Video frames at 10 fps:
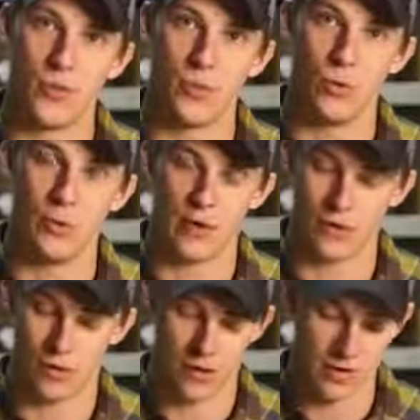eight with a loop
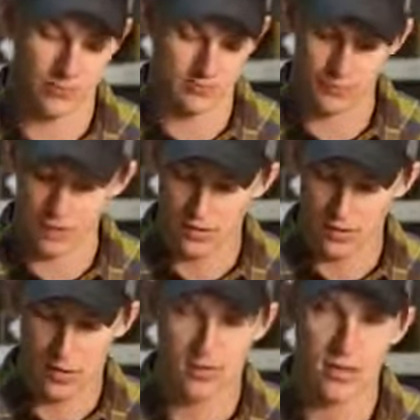handle on it.
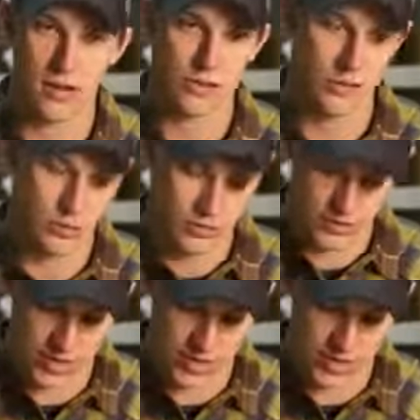Inside, just a little